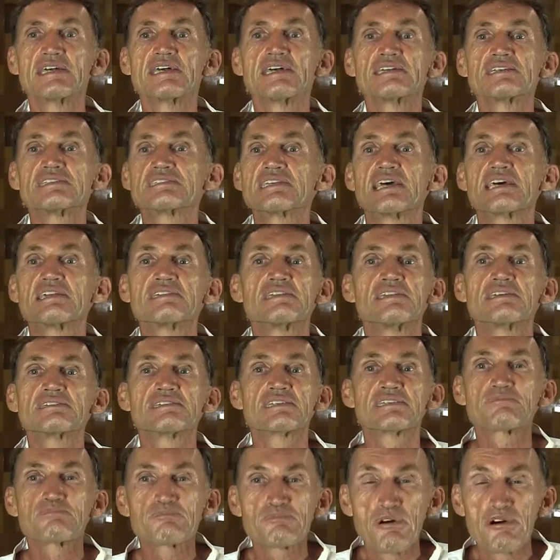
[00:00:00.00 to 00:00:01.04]
then
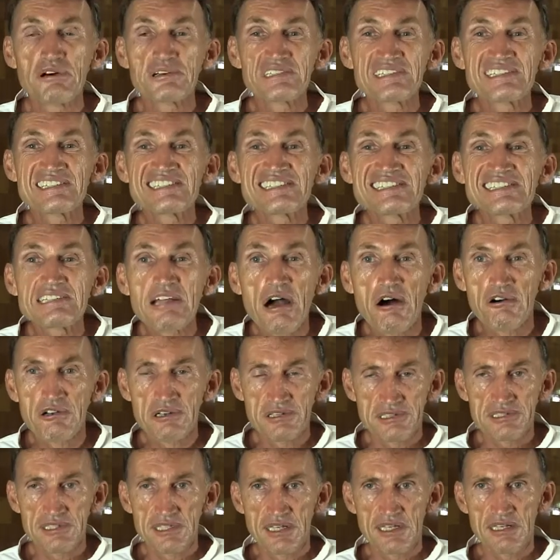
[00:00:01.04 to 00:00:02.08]
this person
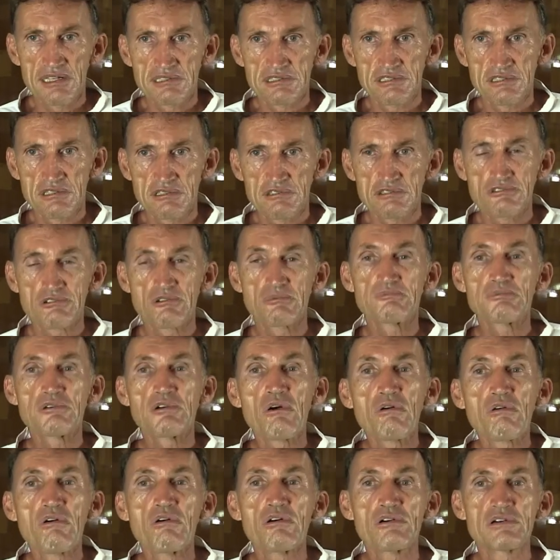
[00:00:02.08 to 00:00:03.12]
don't need to be
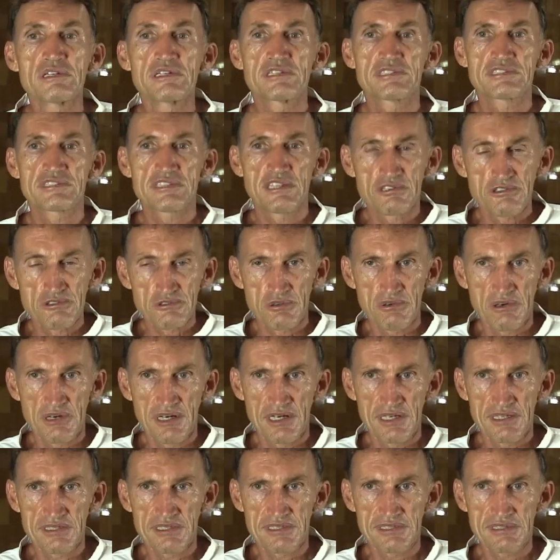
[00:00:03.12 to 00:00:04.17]
honest to
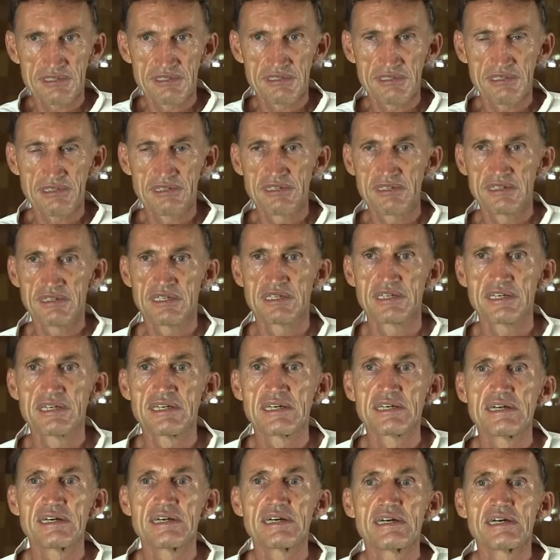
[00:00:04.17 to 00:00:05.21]
us.
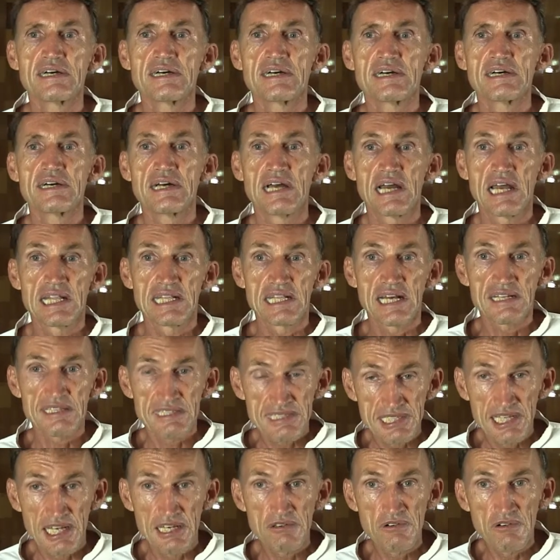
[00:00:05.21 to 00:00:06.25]
And I
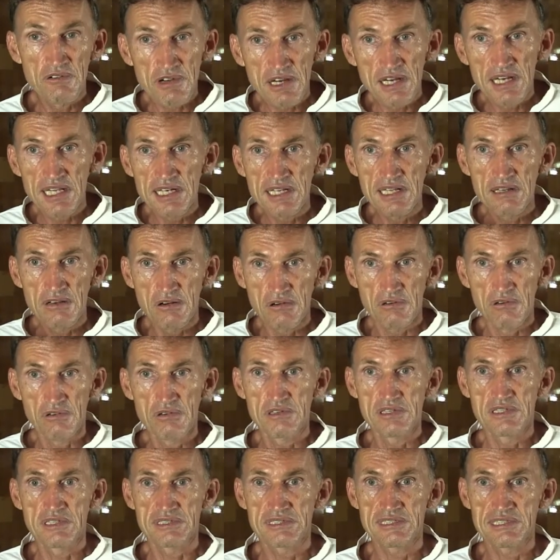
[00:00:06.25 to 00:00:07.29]
tell you really
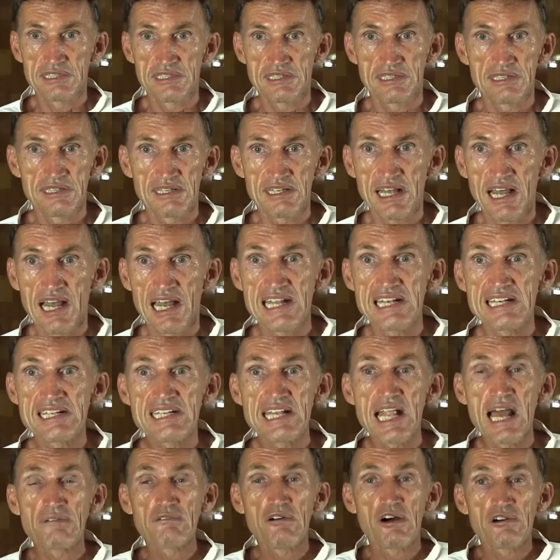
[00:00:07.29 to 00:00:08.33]
honestly, I
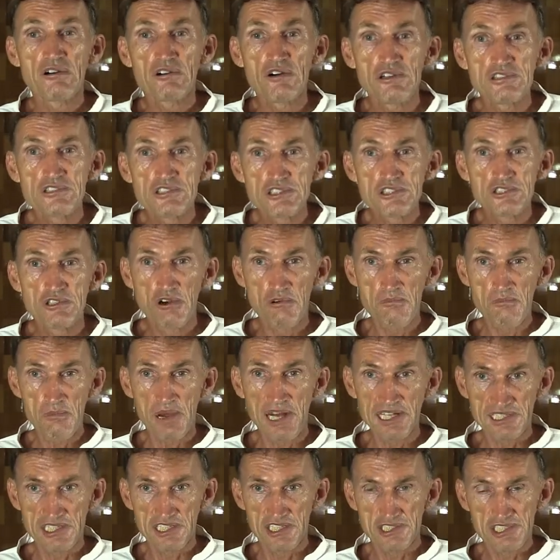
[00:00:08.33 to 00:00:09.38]
never got so
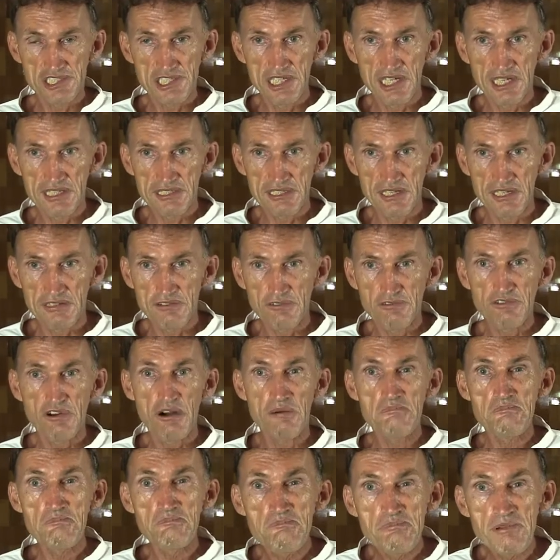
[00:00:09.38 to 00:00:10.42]
much cheated
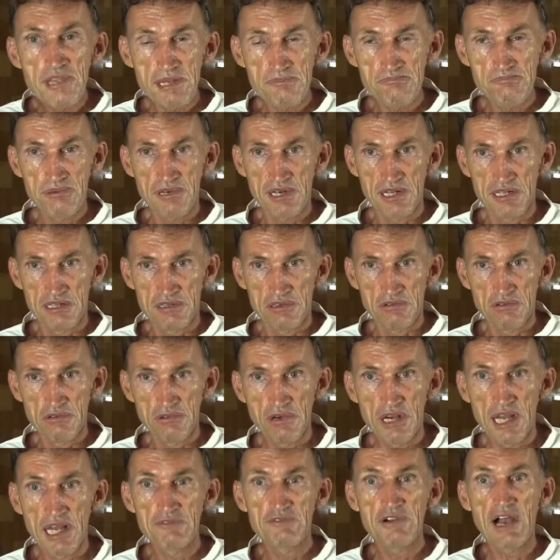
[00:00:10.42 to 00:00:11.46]
from people who
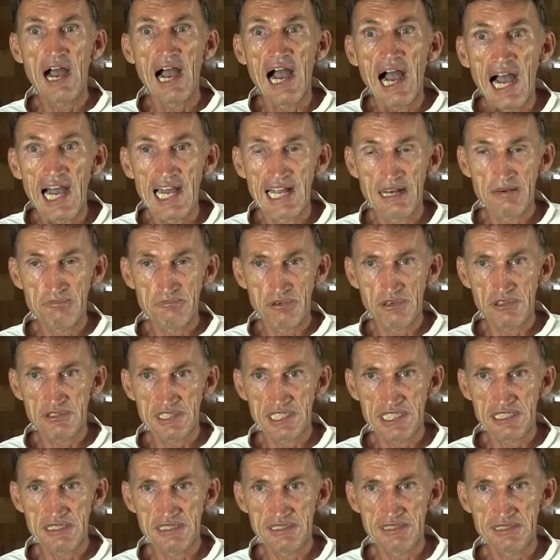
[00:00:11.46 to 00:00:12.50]
have a higher
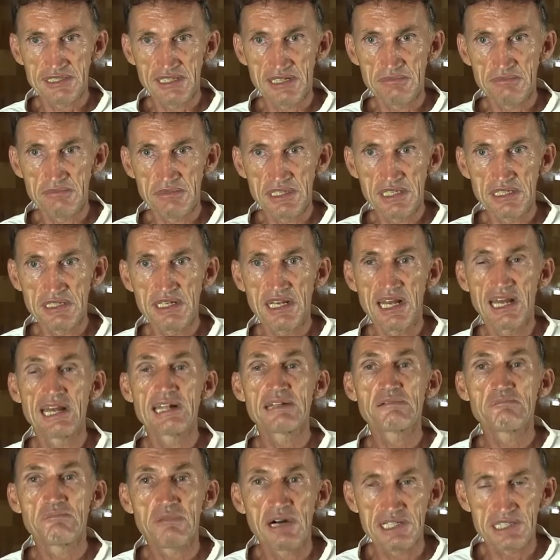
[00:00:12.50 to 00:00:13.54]
position than me
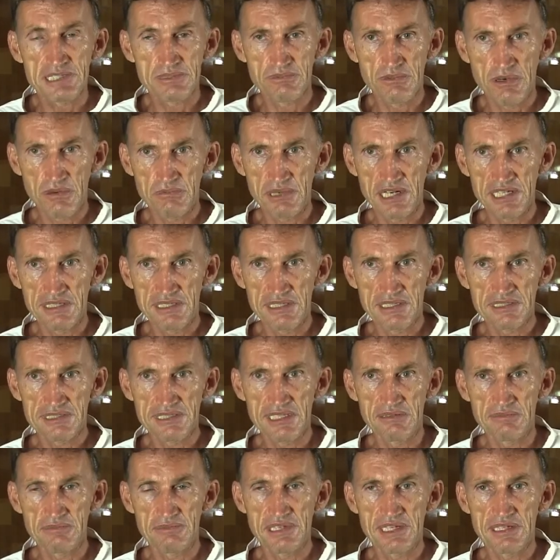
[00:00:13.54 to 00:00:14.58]
and much more money
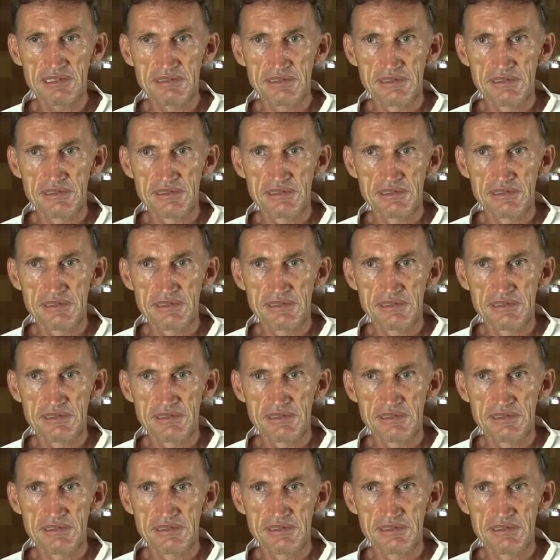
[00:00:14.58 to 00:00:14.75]
than me.